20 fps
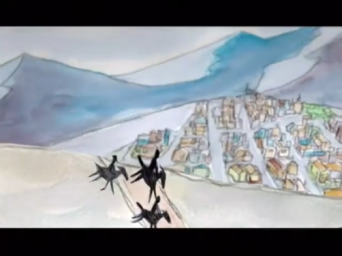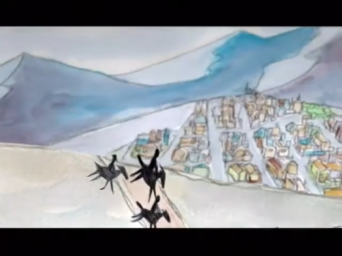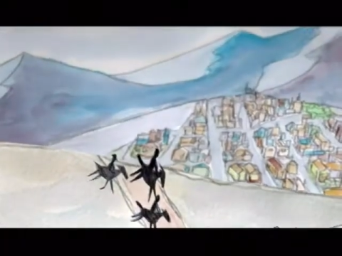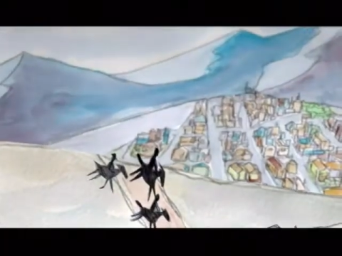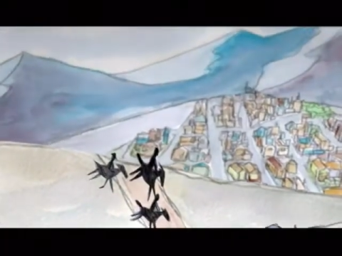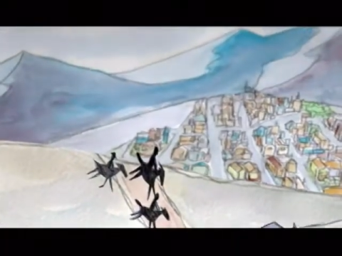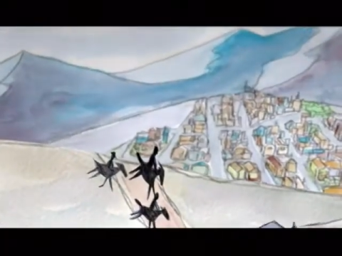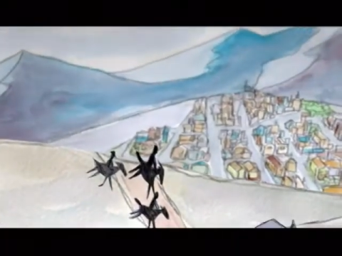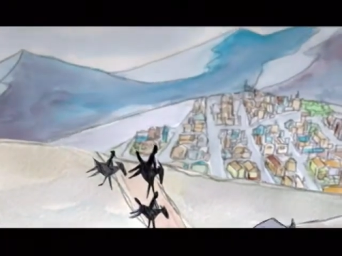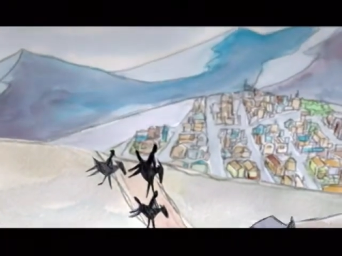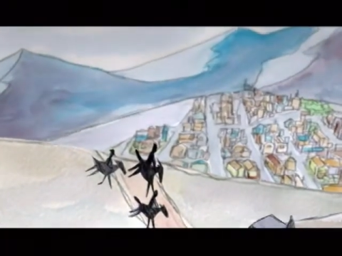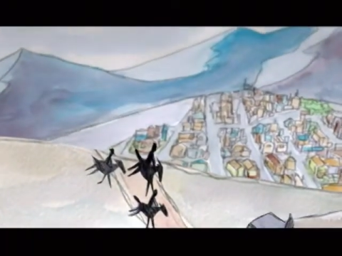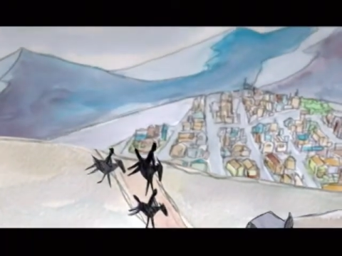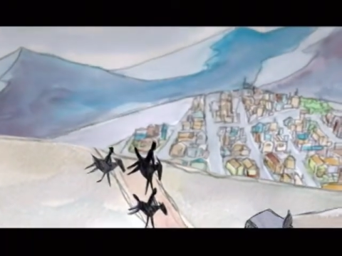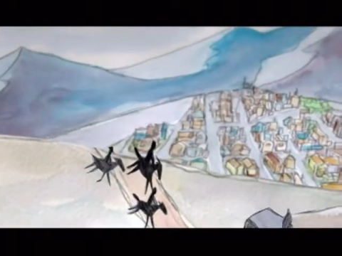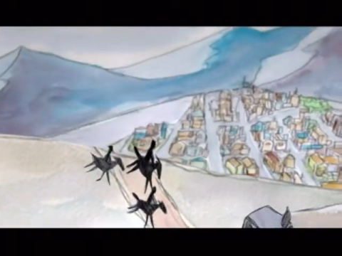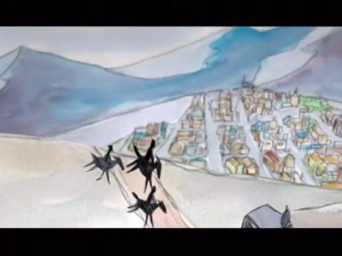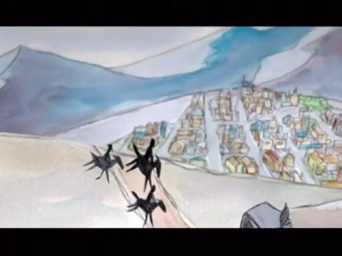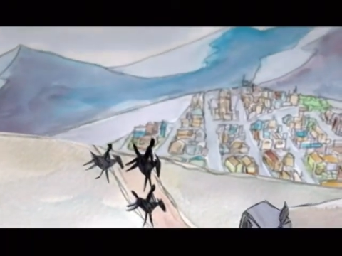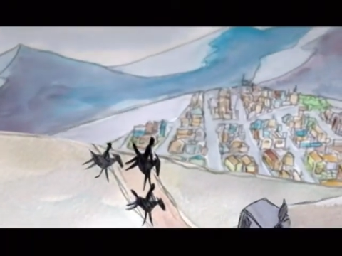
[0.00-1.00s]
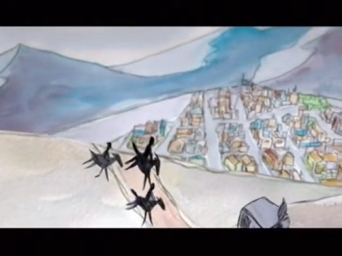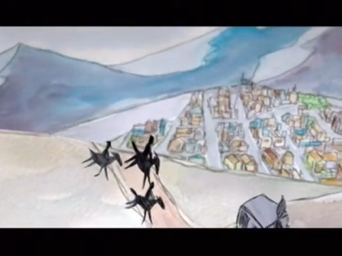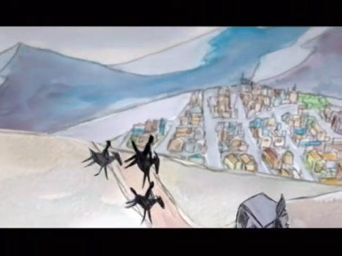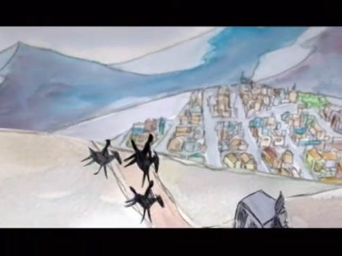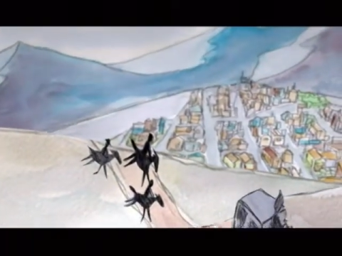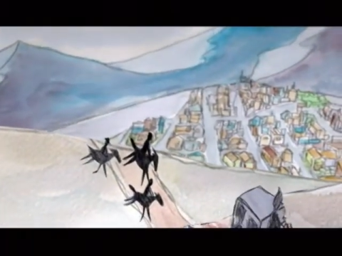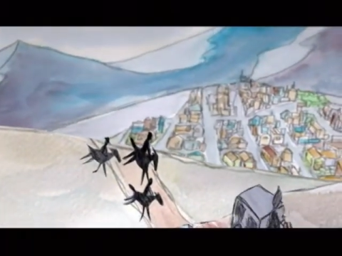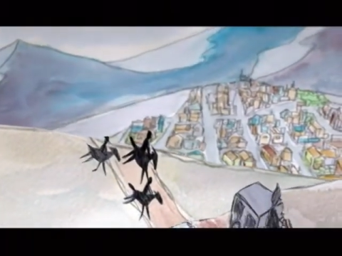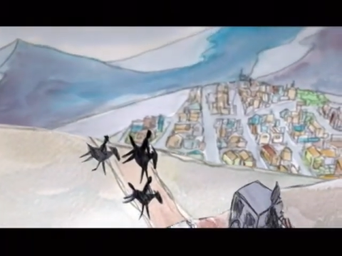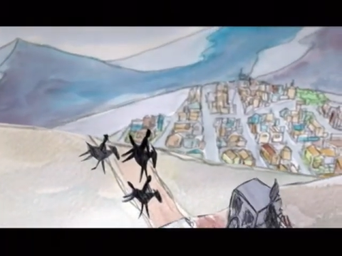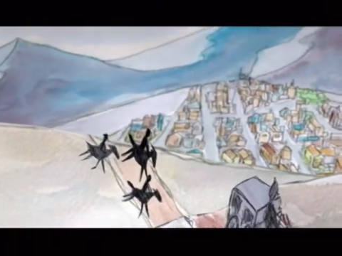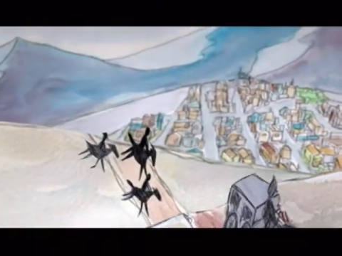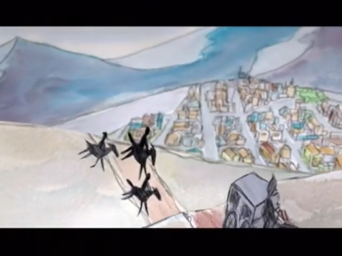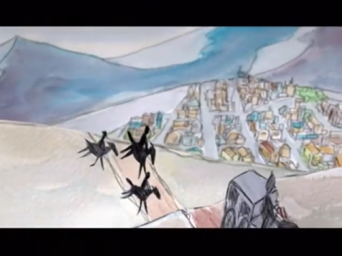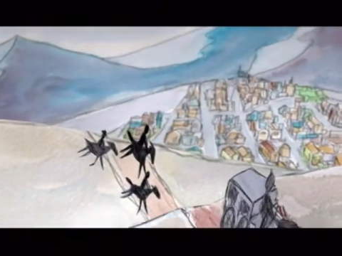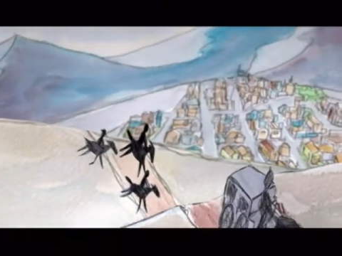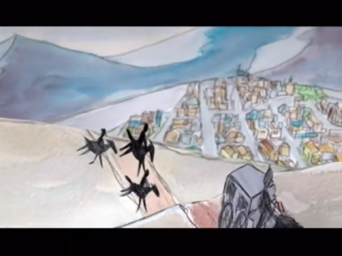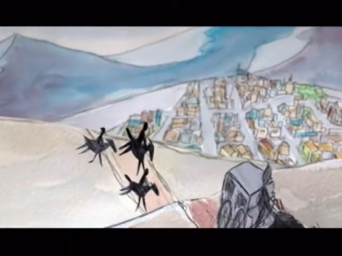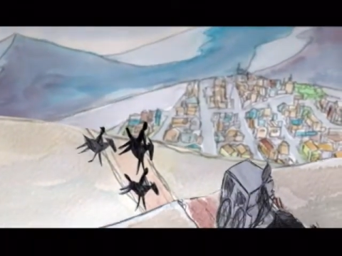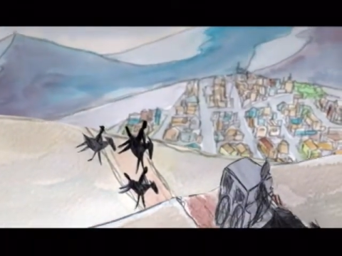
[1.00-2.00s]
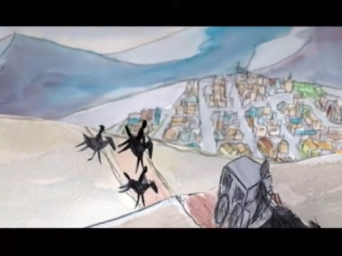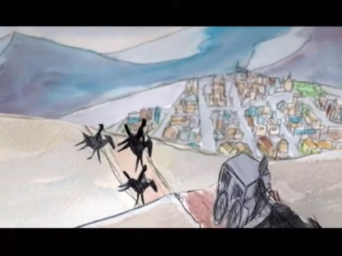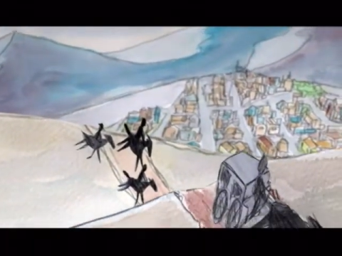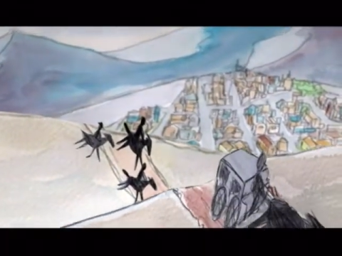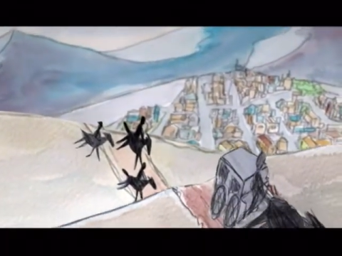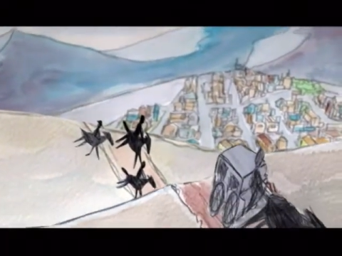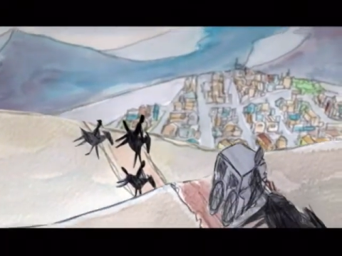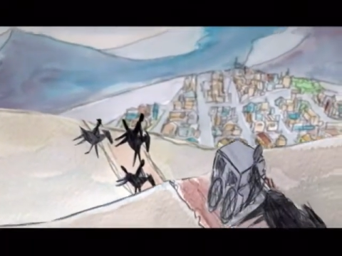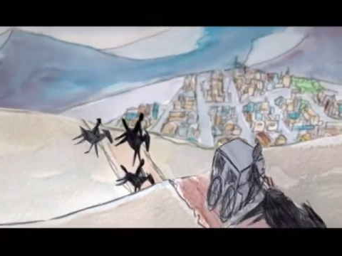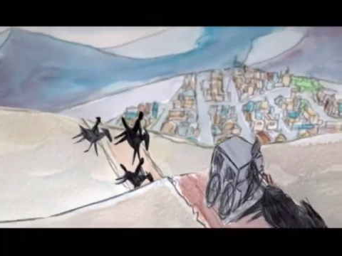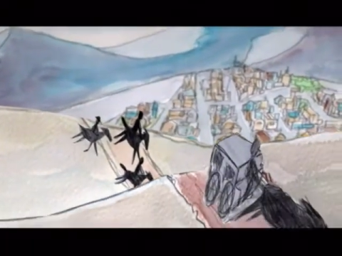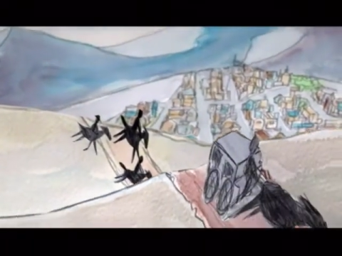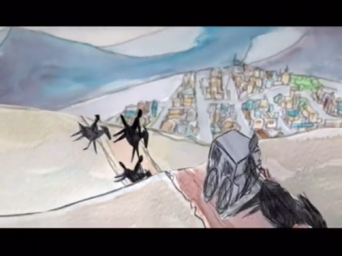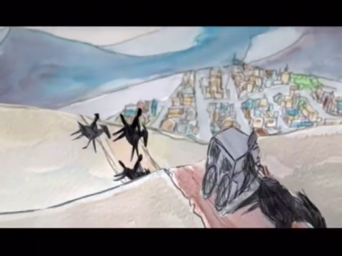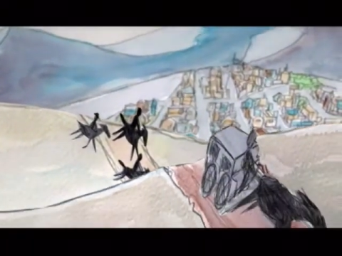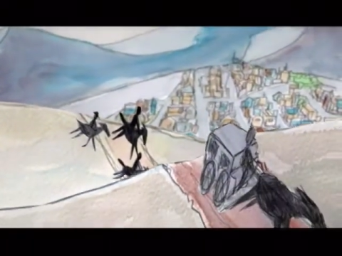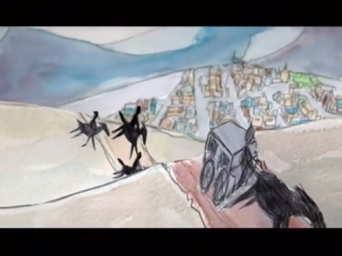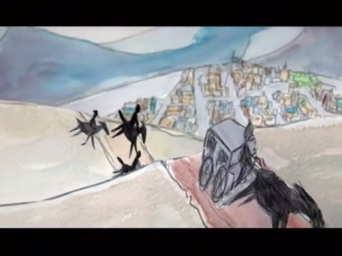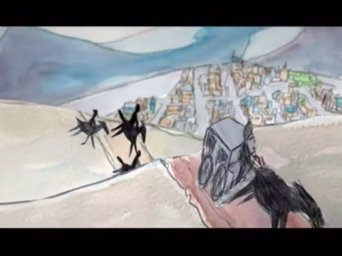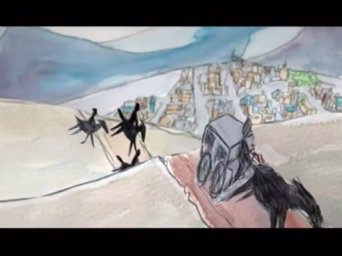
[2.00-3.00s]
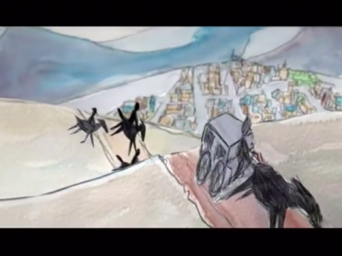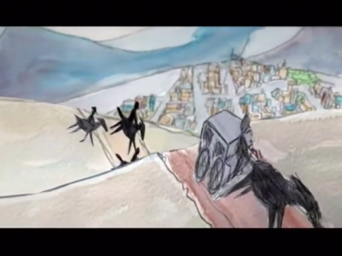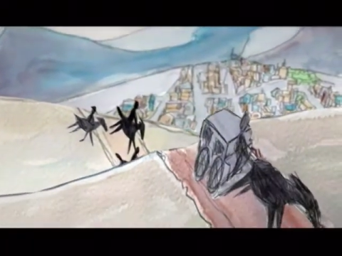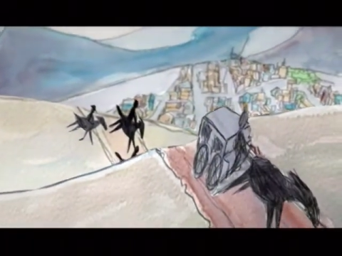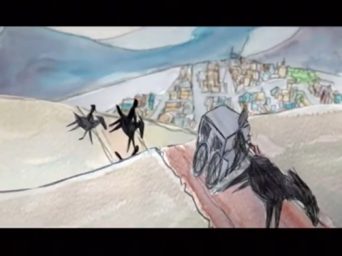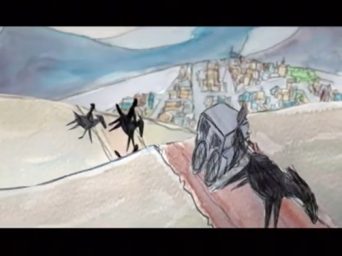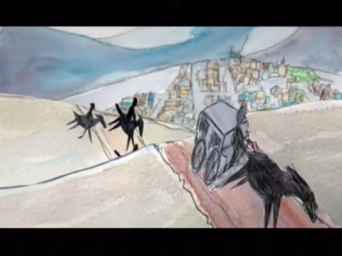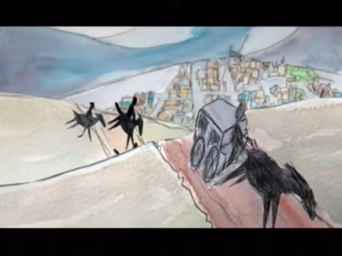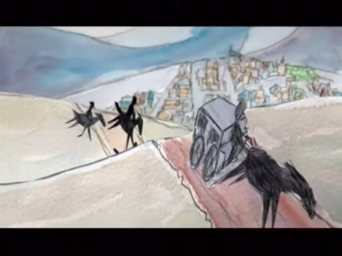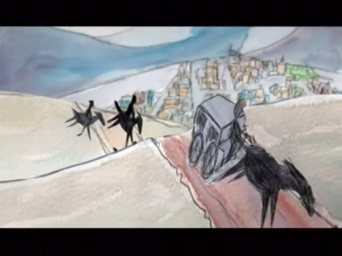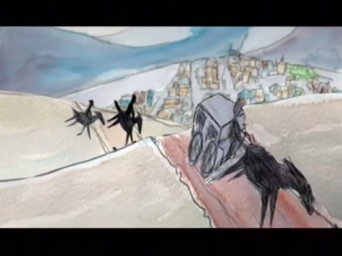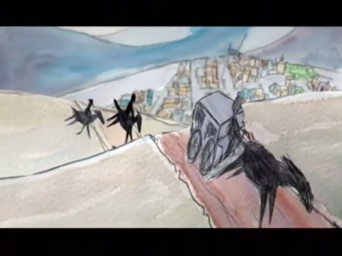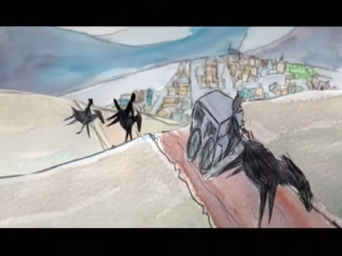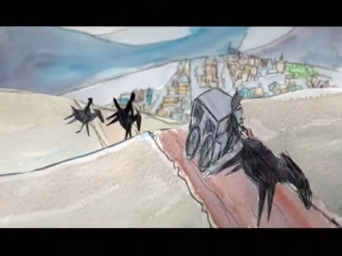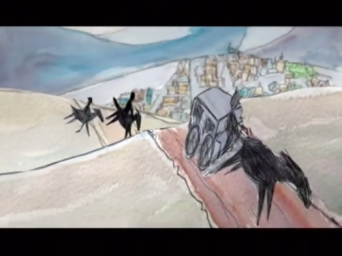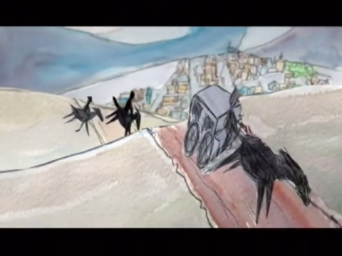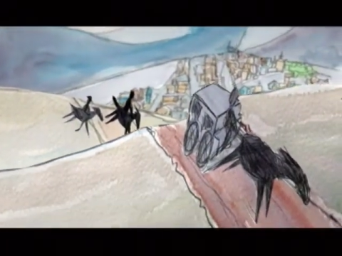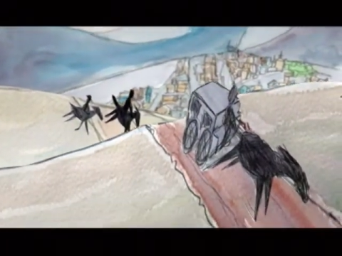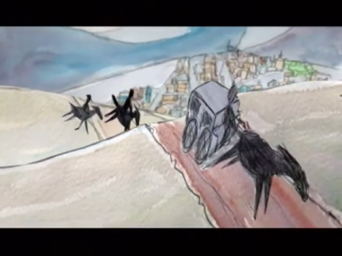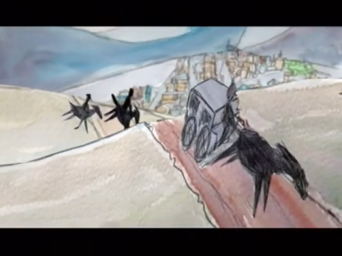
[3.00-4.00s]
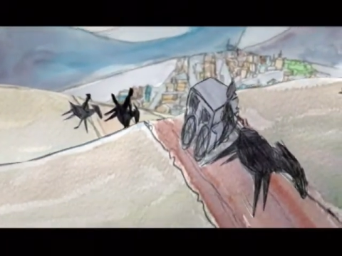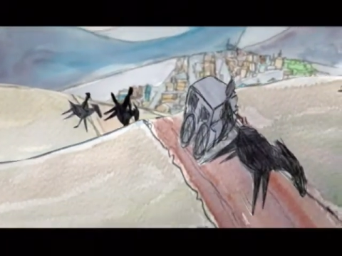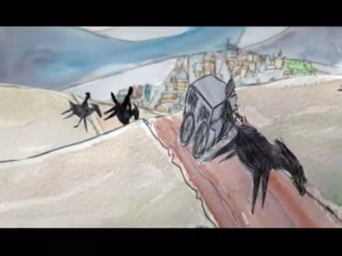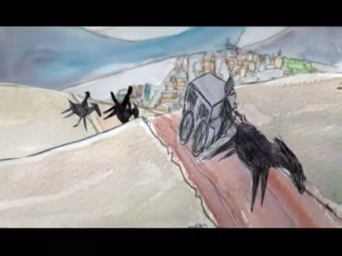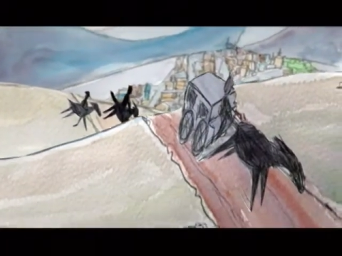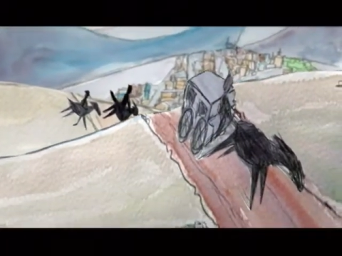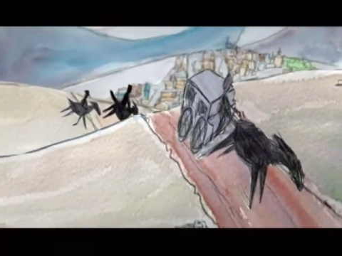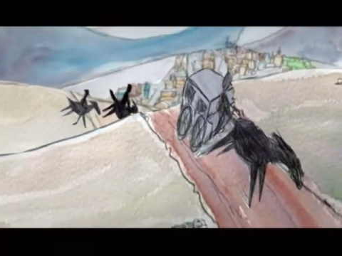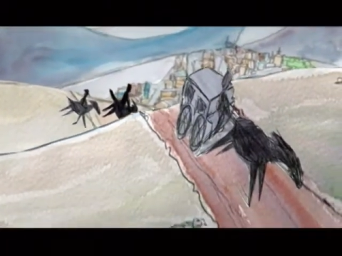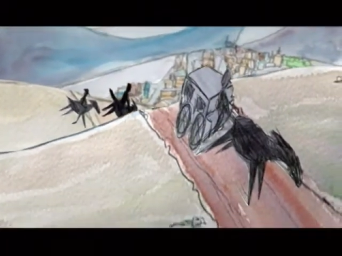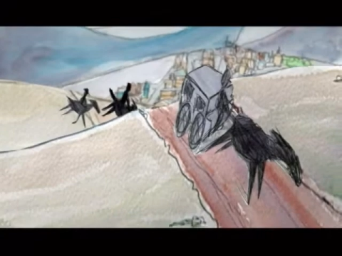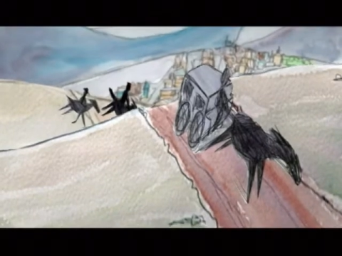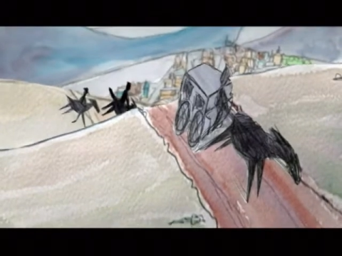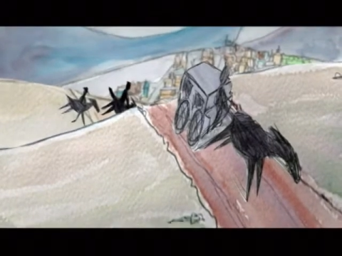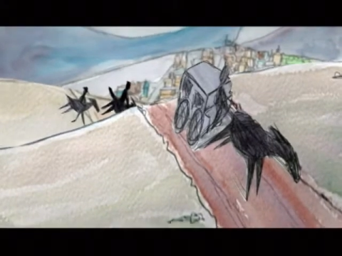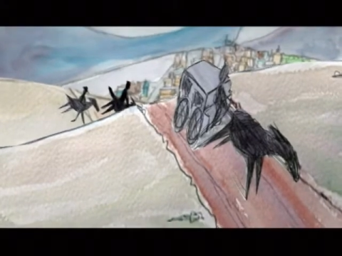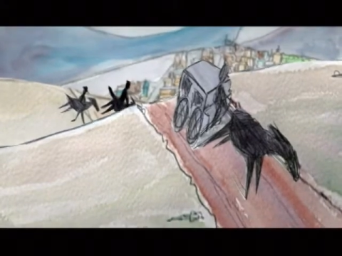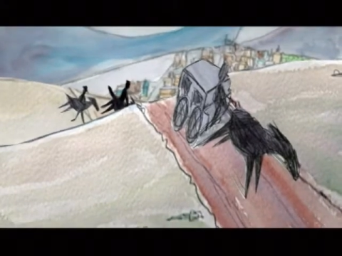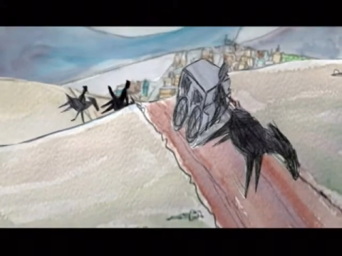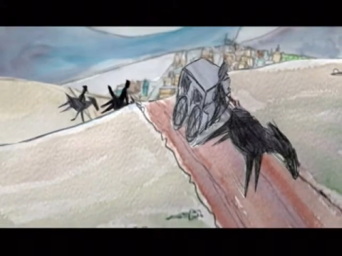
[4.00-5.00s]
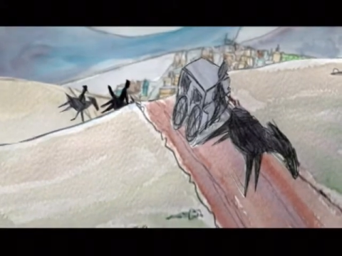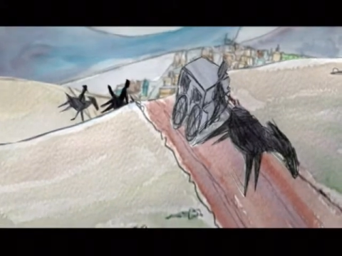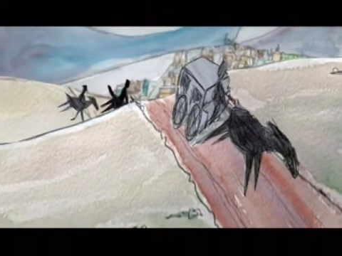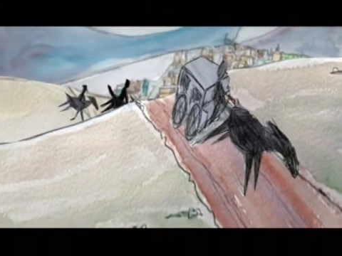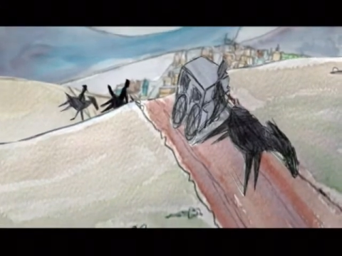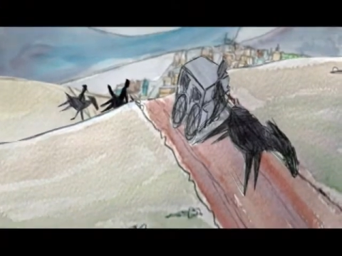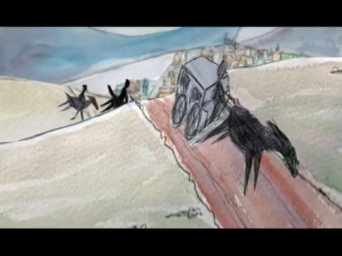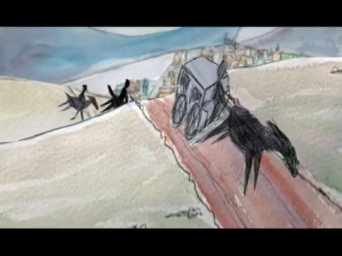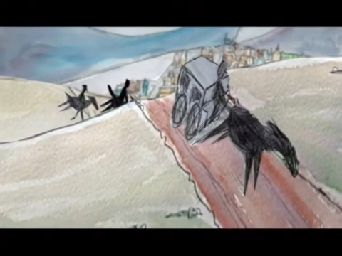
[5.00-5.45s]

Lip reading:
Nobody's mouth can be seen.